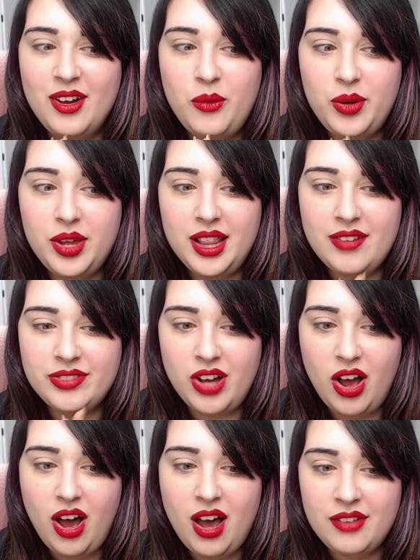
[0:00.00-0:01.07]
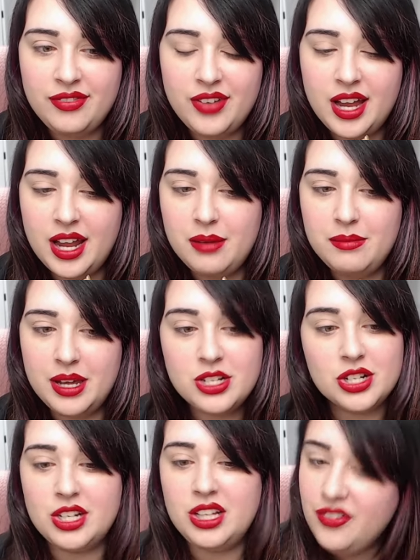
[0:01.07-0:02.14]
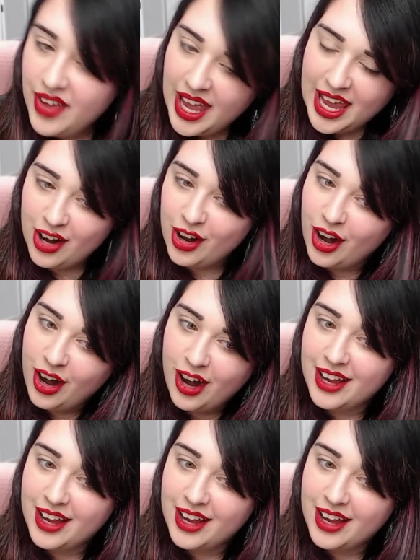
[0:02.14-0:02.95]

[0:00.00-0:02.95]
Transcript: We left off on a major cliffhanger